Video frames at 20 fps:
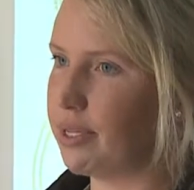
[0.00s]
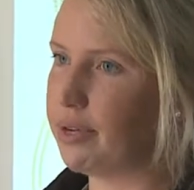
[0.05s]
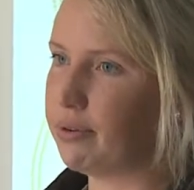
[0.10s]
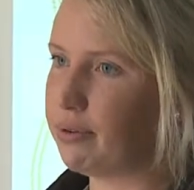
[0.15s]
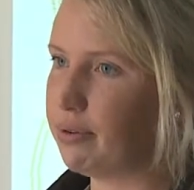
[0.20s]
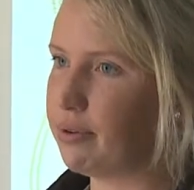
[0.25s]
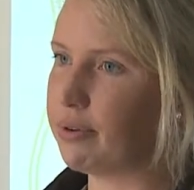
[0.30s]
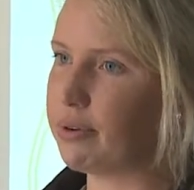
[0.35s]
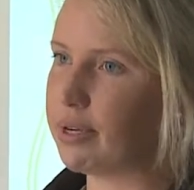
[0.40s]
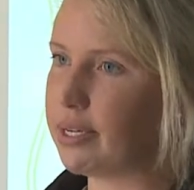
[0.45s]
their
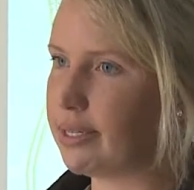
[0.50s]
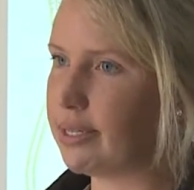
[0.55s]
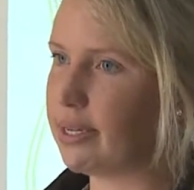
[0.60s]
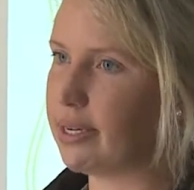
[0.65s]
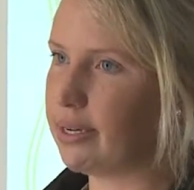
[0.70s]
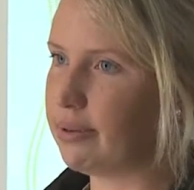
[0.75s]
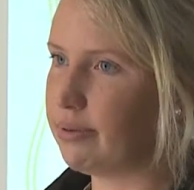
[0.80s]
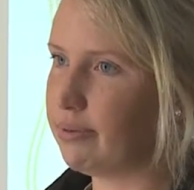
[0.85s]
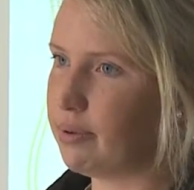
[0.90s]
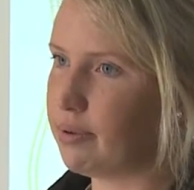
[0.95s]
auger as
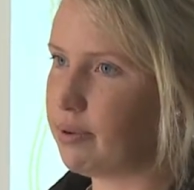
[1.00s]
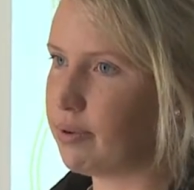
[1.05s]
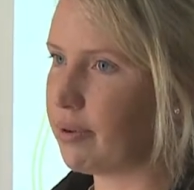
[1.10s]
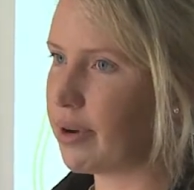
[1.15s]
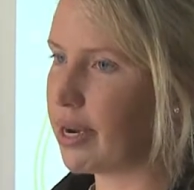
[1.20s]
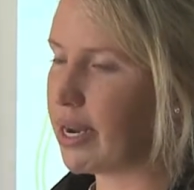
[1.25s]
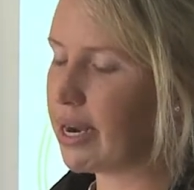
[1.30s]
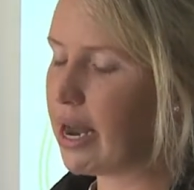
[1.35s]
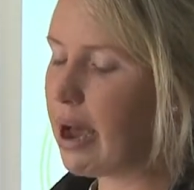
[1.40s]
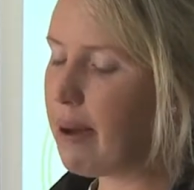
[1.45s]
they're
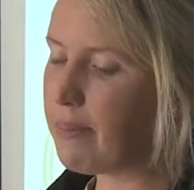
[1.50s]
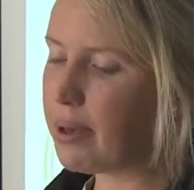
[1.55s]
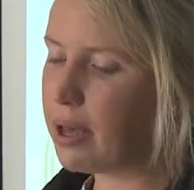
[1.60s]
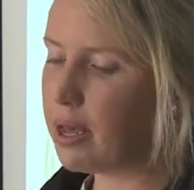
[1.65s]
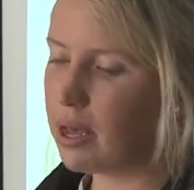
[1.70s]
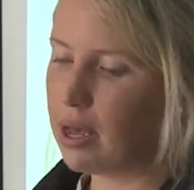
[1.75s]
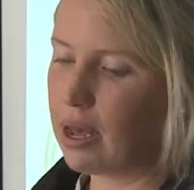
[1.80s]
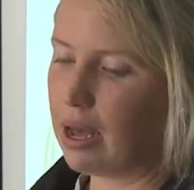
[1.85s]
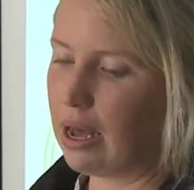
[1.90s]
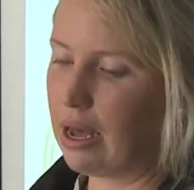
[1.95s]
augering it up.
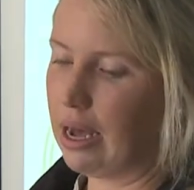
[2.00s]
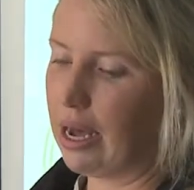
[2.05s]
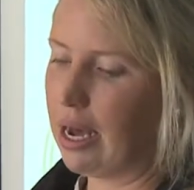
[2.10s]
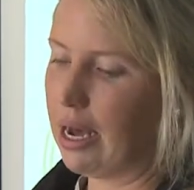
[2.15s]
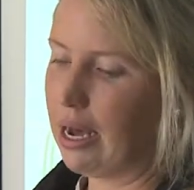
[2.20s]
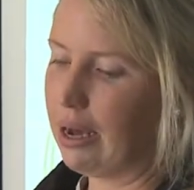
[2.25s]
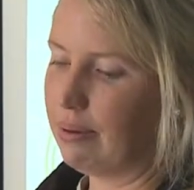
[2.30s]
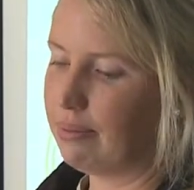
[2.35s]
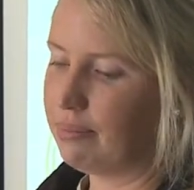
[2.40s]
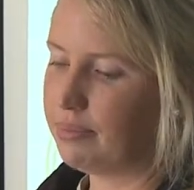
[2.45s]

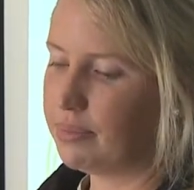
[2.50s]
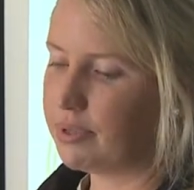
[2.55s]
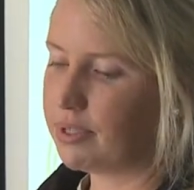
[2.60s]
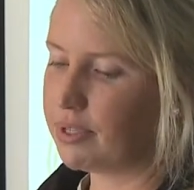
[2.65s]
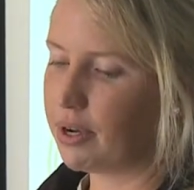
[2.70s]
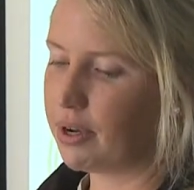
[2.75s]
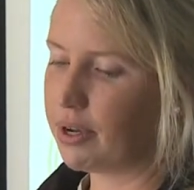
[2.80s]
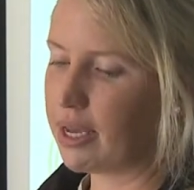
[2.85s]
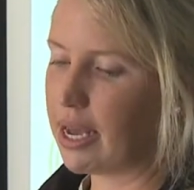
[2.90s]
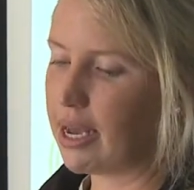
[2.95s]

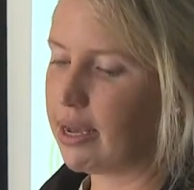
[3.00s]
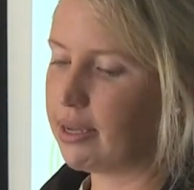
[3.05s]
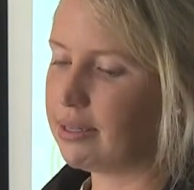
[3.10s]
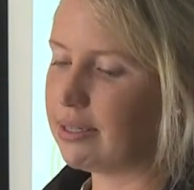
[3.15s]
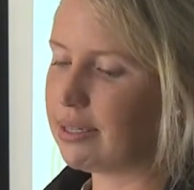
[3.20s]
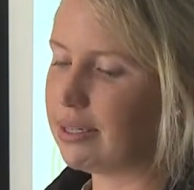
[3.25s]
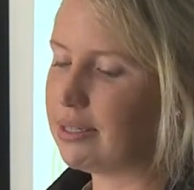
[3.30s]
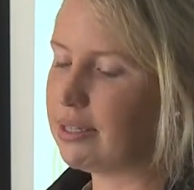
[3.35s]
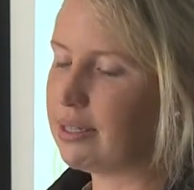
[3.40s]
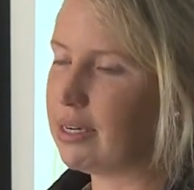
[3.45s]
So yeah,
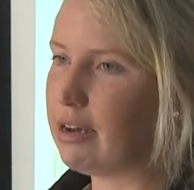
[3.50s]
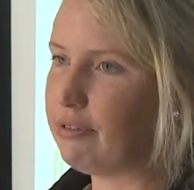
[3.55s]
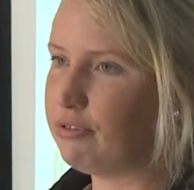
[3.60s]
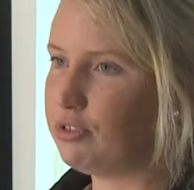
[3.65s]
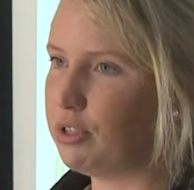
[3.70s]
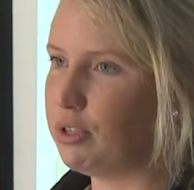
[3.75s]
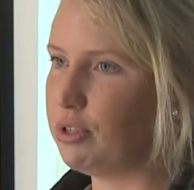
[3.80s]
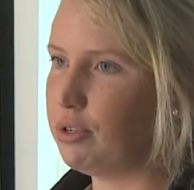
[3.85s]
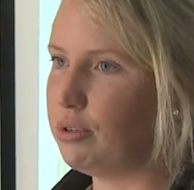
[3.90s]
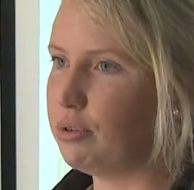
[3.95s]
it's just enough
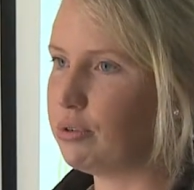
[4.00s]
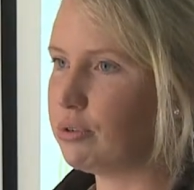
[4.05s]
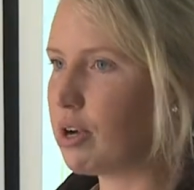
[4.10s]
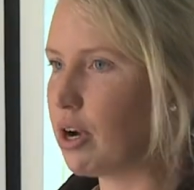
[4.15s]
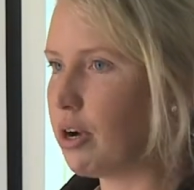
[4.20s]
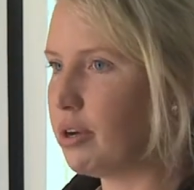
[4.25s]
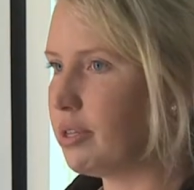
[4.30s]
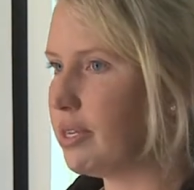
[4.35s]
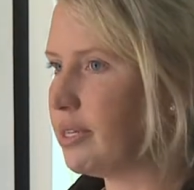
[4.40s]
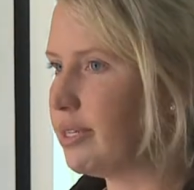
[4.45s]
to
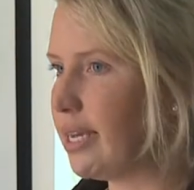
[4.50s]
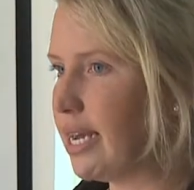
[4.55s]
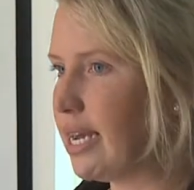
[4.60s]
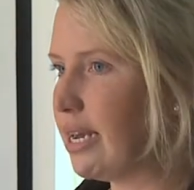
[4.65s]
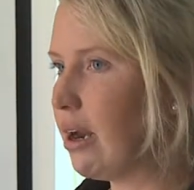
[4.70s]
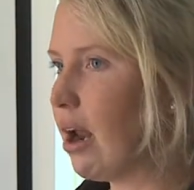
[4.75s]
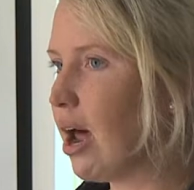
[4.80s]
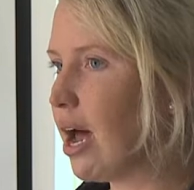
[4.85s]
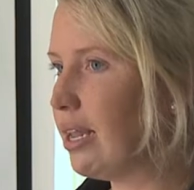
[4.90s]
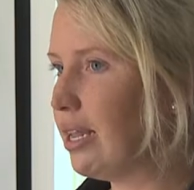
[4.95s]
coat the
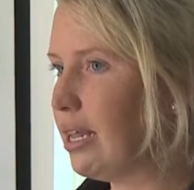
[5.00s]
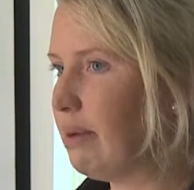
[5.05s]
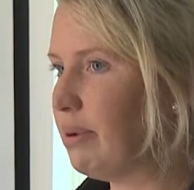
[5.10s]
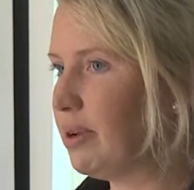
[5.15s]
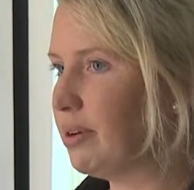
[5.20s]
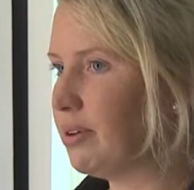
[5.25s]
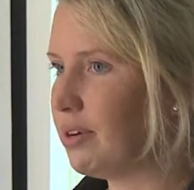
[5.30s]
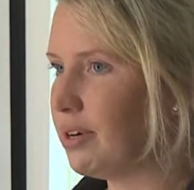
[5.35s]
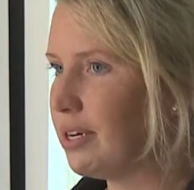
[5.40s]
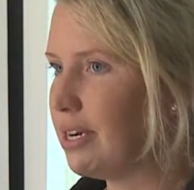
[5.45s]
seed lightly,
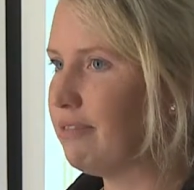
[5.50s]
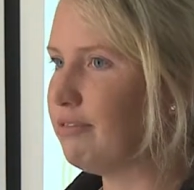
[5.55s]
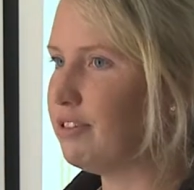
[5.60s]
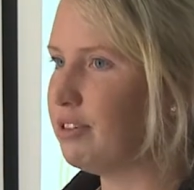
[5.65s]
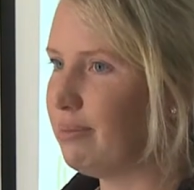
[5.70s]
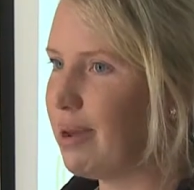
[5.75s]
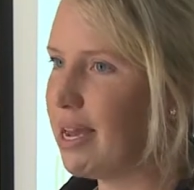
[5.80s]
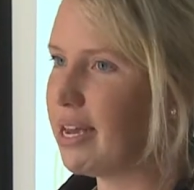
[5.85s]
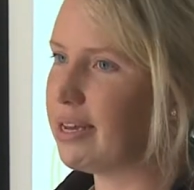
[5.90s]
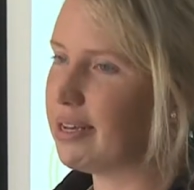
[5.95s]
but not enough
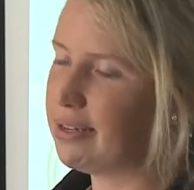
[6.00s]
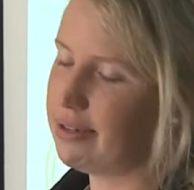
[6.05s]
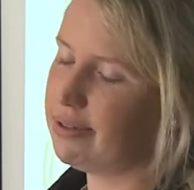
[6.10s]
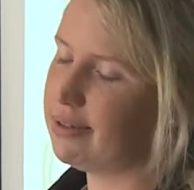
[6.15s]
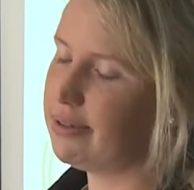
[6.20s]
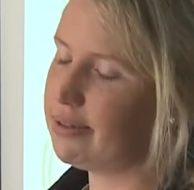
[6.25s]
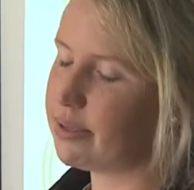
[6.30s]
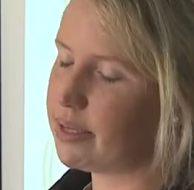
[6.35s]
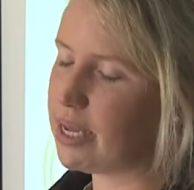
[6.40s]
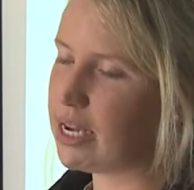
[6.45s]
to make it
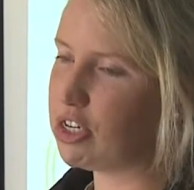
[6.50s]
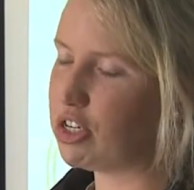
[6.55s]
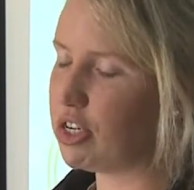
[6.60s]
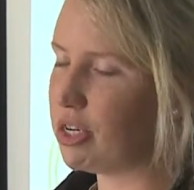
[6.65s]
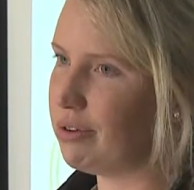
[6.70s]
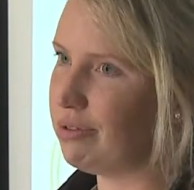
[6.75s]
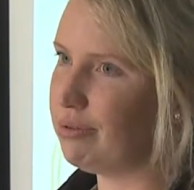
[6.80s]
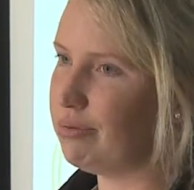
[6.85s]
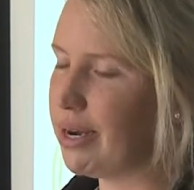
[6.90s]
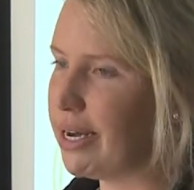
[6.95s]

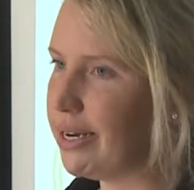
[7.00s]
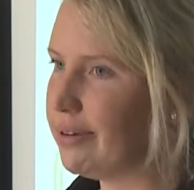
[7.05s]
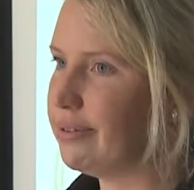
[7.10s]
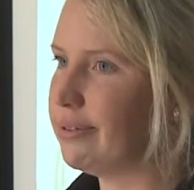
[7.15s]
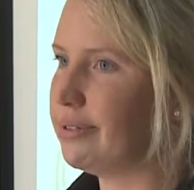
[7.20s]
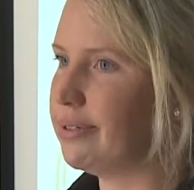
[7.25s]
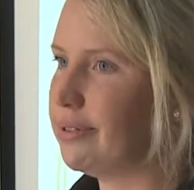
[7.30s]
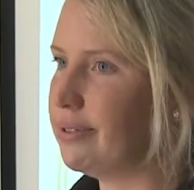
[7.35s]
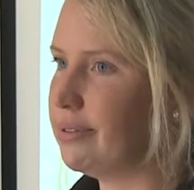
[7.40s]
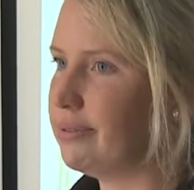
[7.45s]
sludgy or wet,
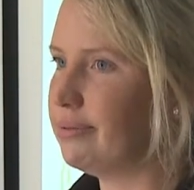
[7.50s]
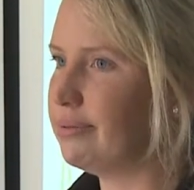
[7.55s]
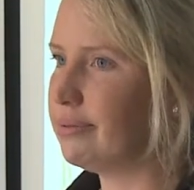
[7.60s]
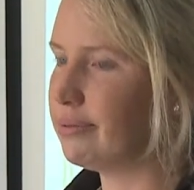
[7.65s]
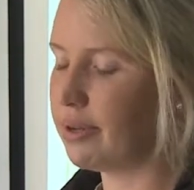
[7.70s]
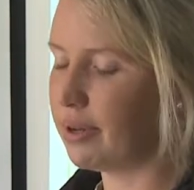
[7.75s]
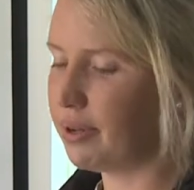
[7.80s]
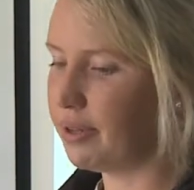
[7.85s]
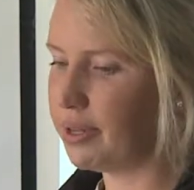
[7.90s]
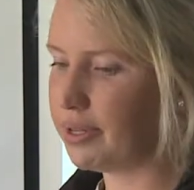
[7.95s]
and
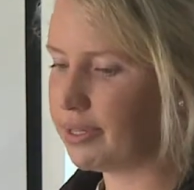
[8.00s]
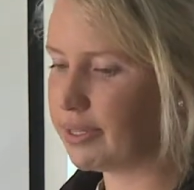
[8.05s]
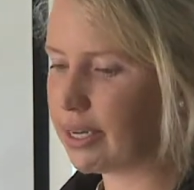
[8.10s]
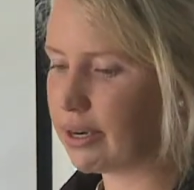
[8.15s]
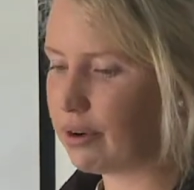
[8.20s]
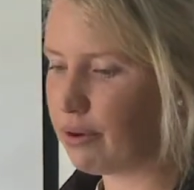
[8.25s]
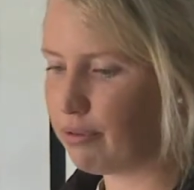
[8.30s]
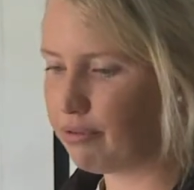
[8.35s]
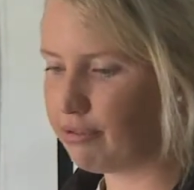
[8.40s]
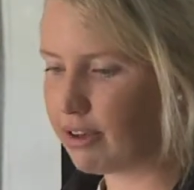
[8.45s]
not that it's
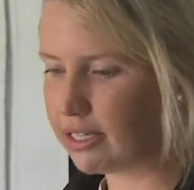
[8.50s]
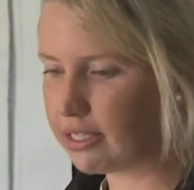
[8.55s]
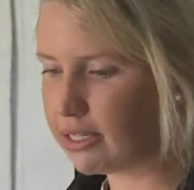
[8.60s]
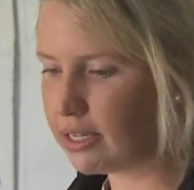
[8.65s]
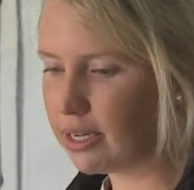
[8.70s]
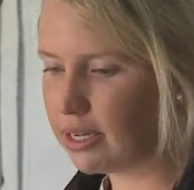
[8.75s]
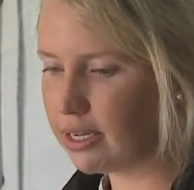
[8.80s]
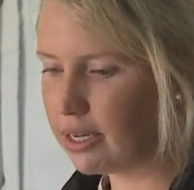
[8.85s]
going to affect